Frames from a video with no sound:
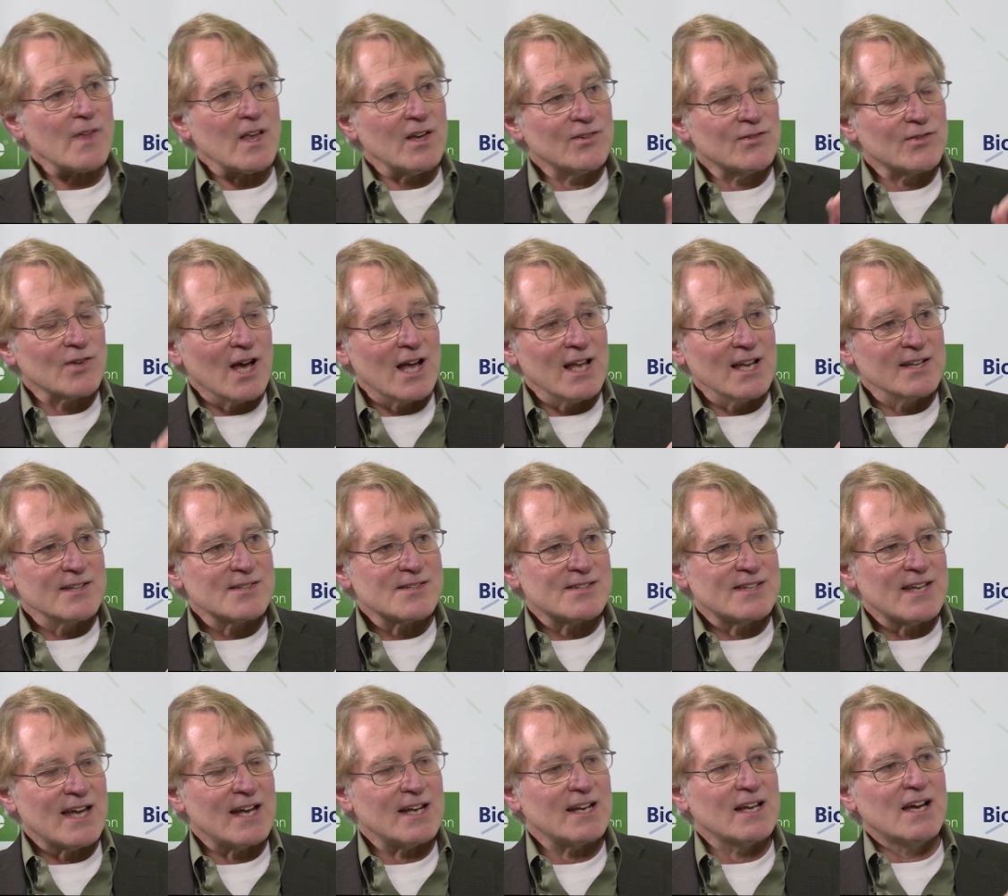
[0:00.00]
Solid
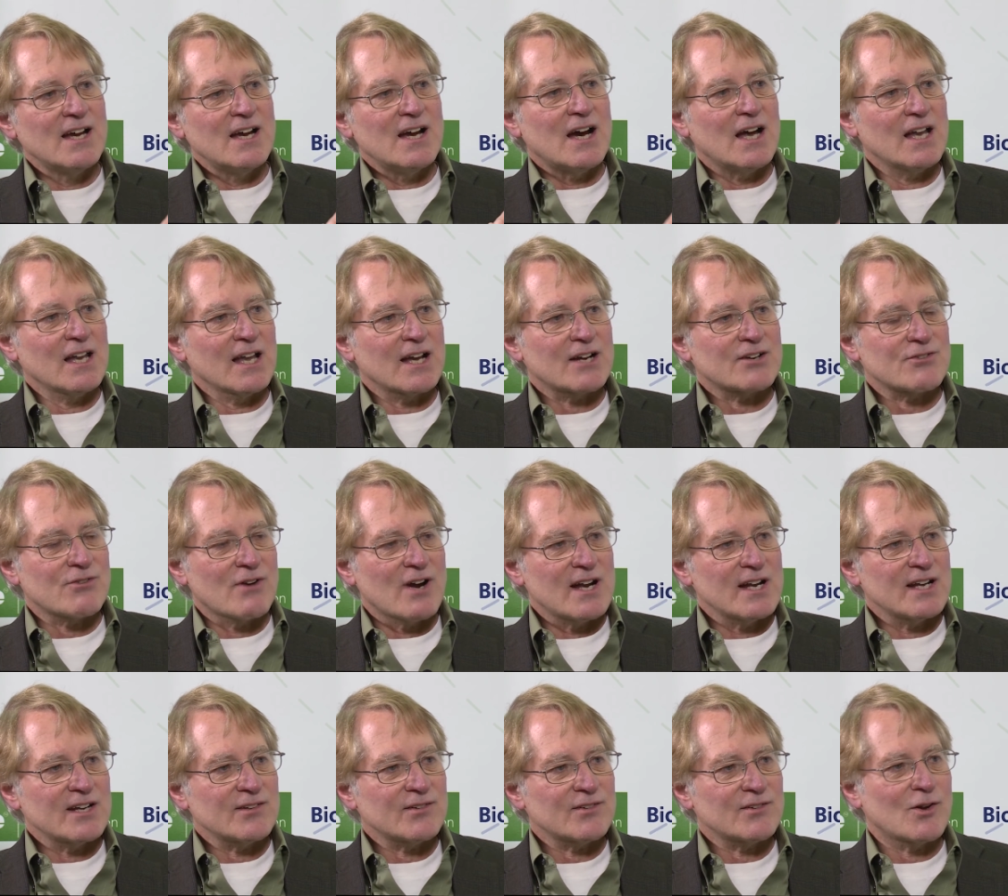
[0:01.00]
state
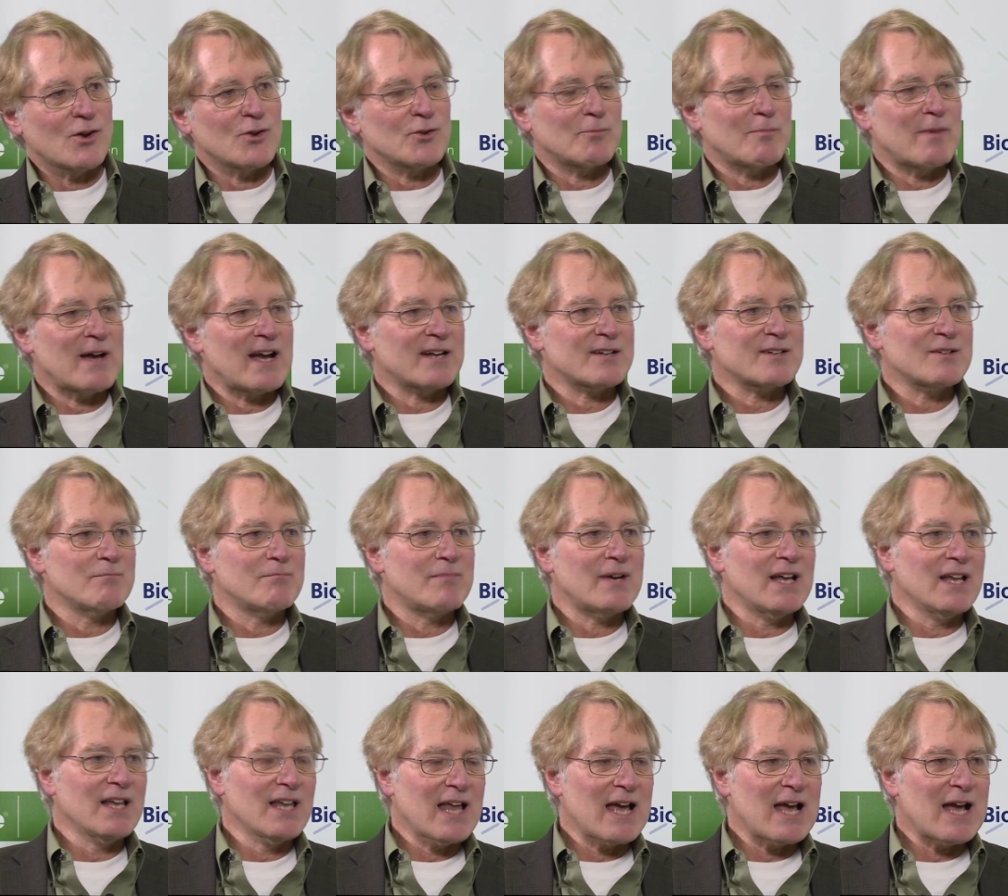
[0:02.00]
electronics goes back to
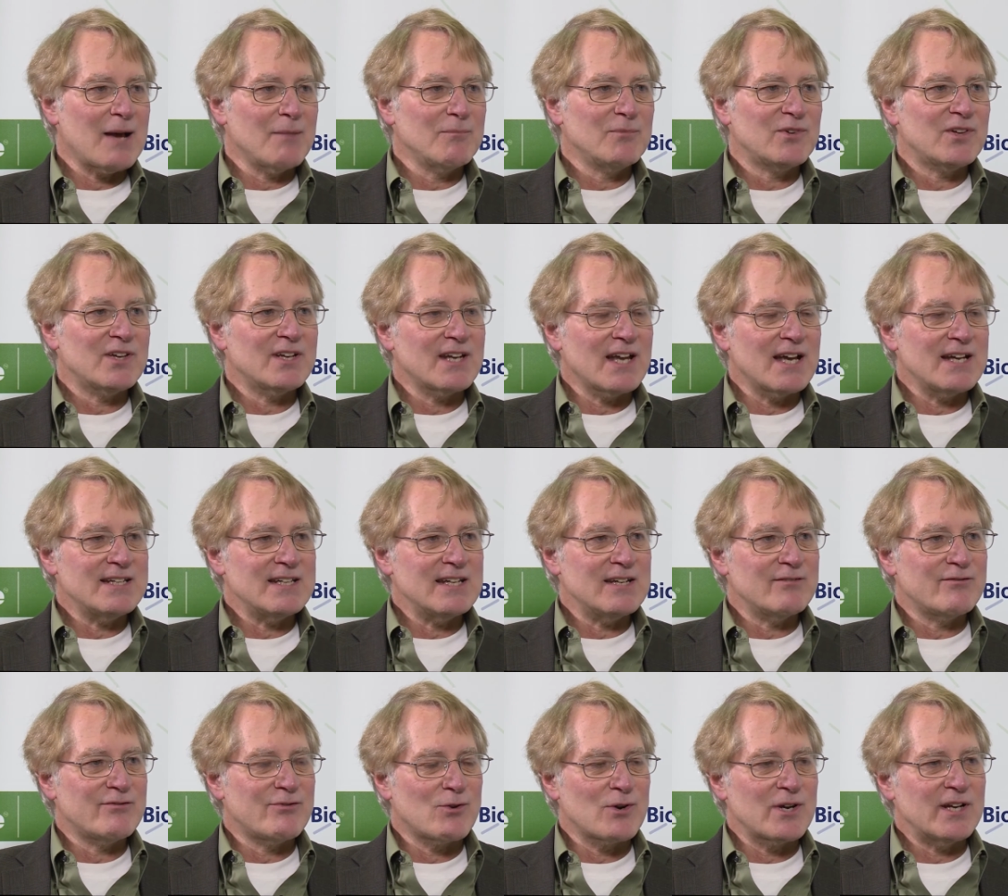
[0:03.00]
Bell Labs in
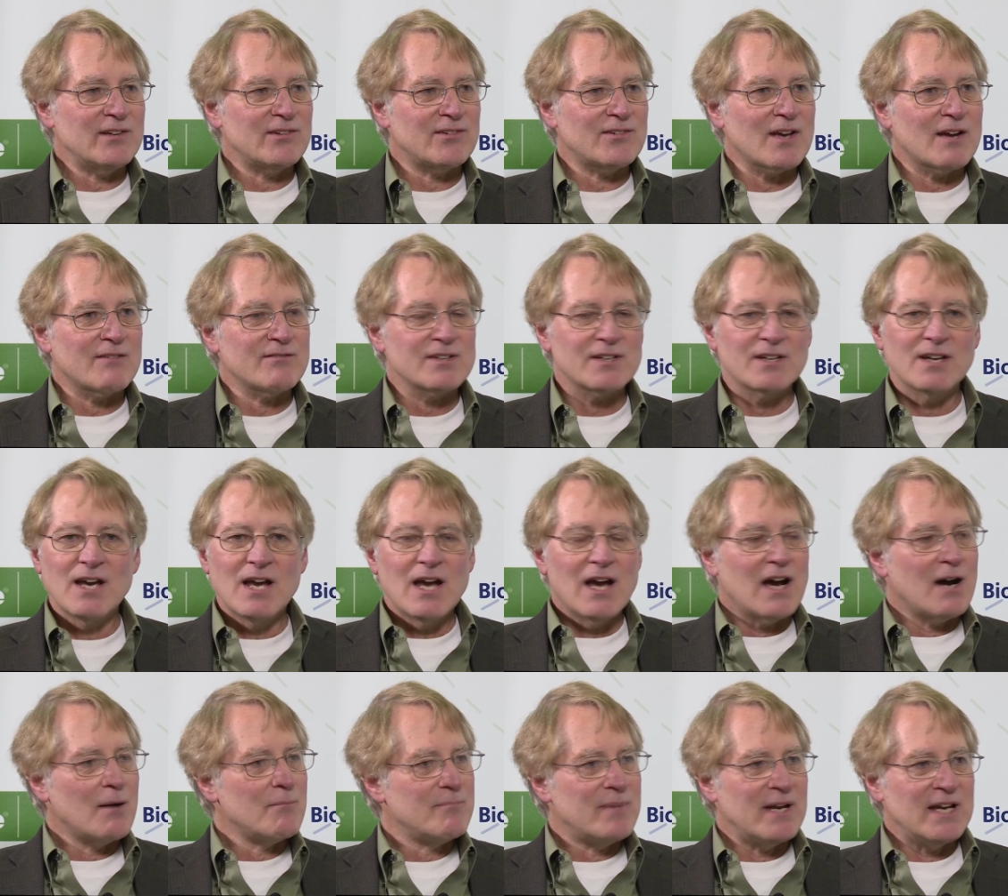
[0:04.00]
1947,
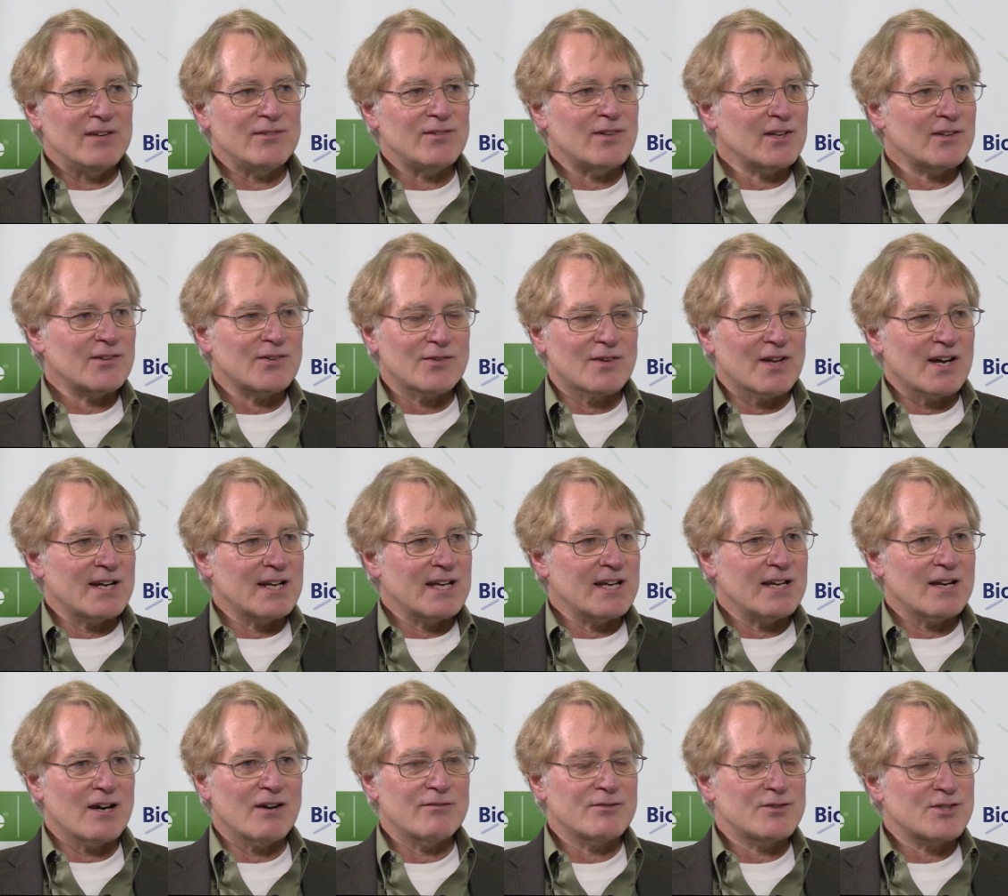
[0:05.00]
a basic
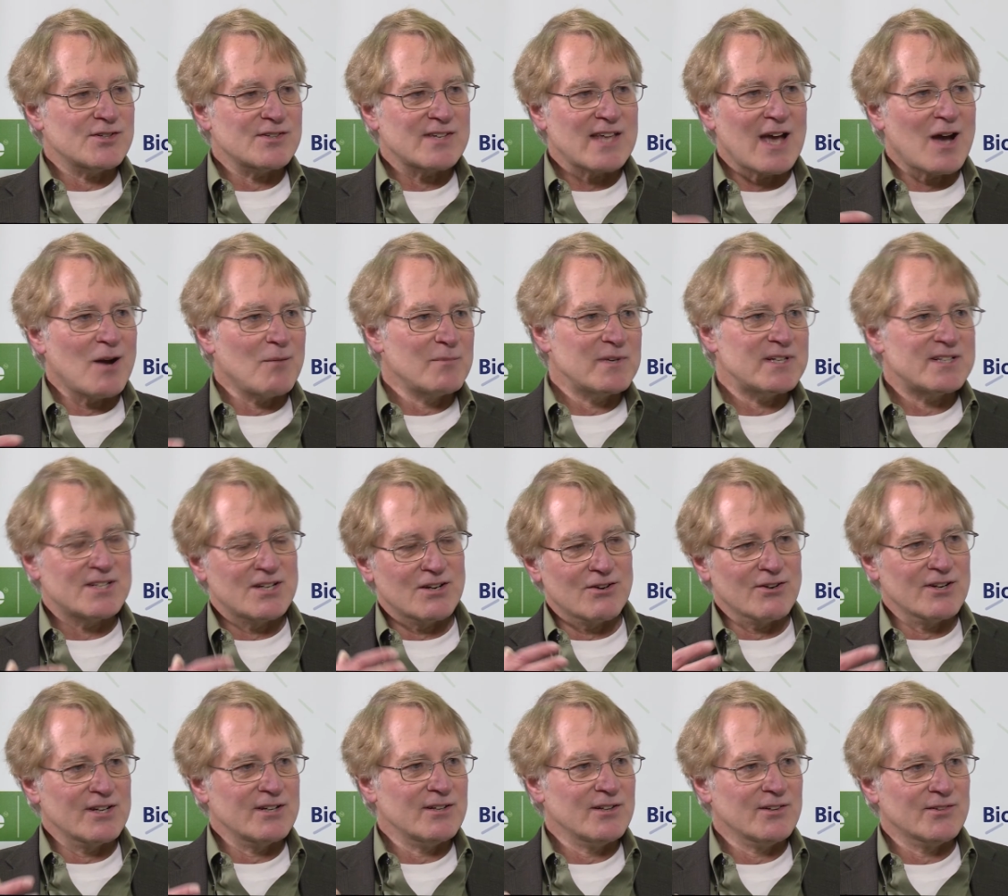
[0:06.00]
study of just how
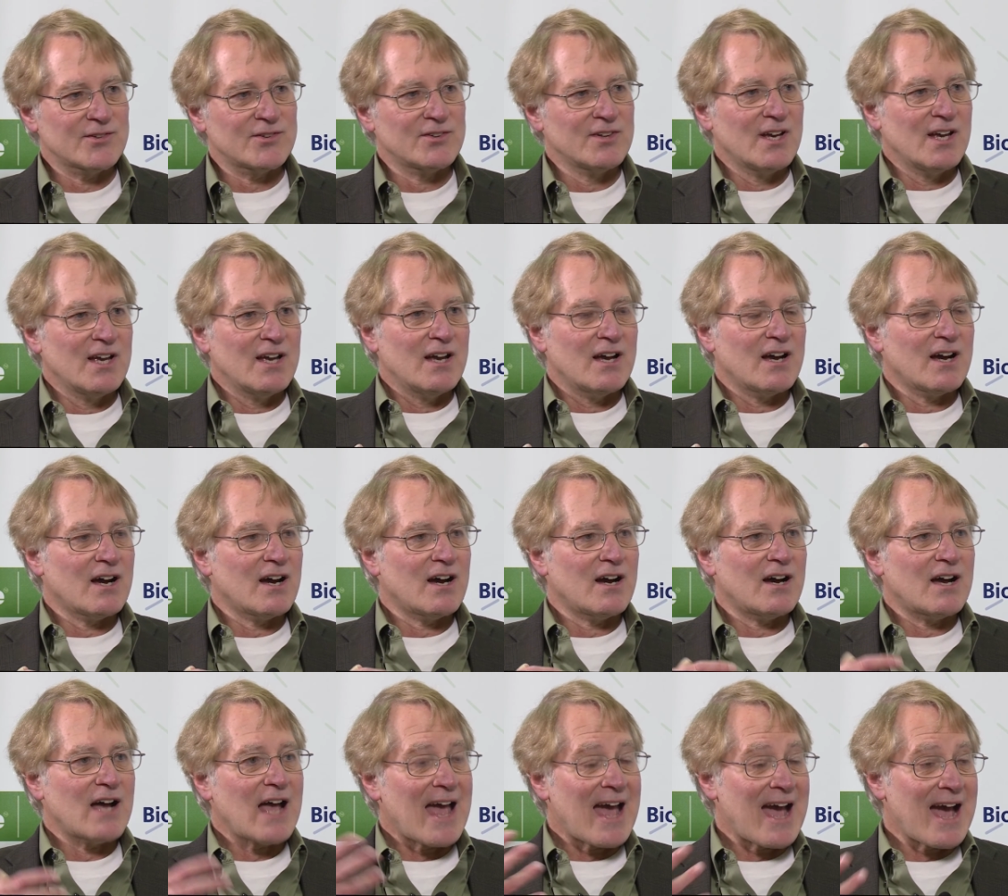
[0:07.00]
materials
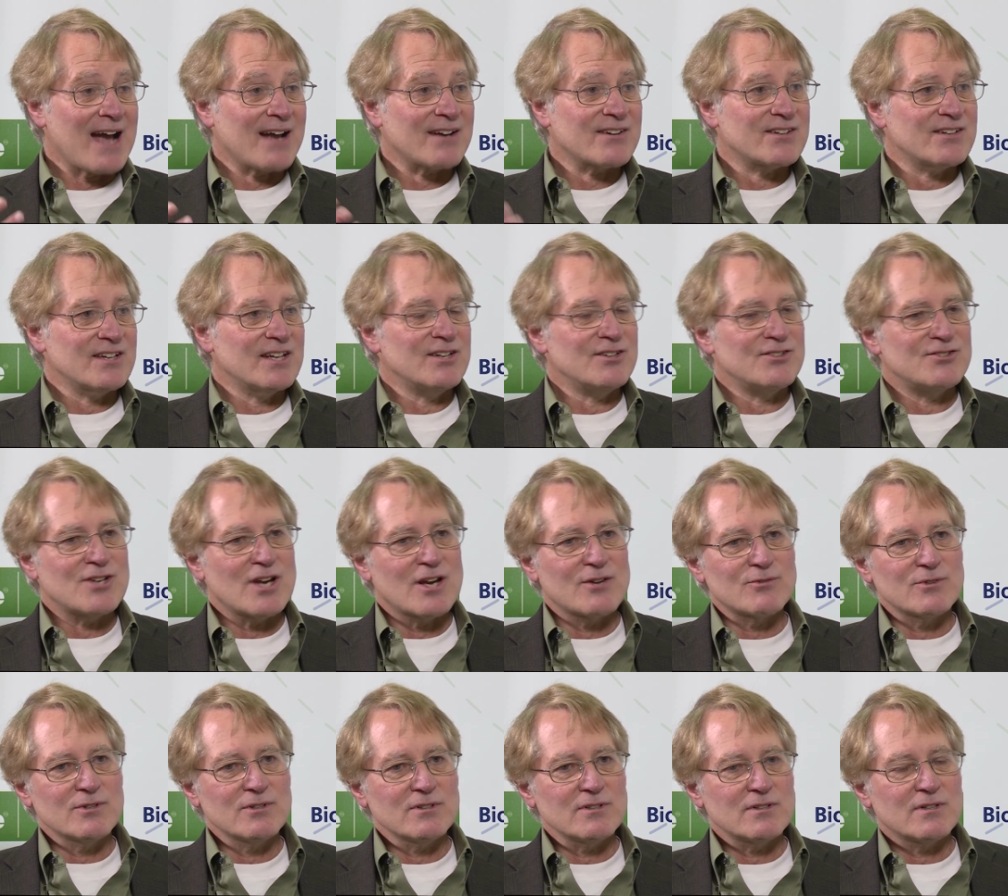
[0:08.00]
uh, act in
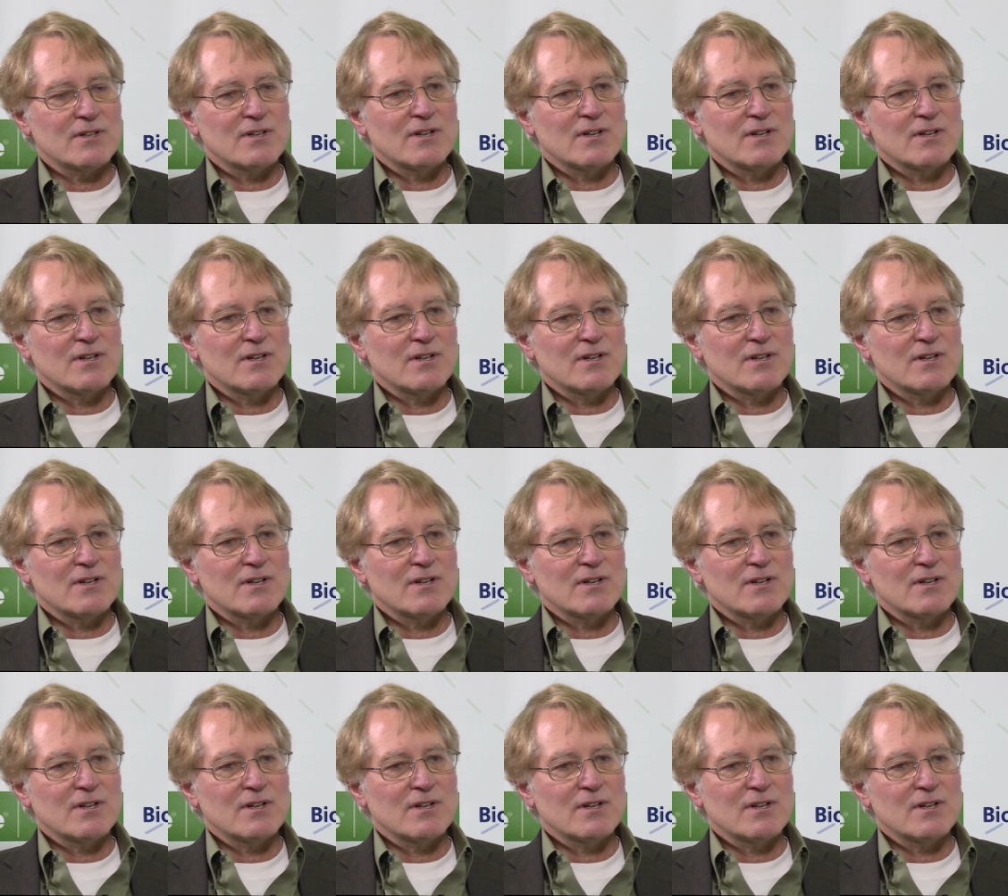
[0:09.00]
general.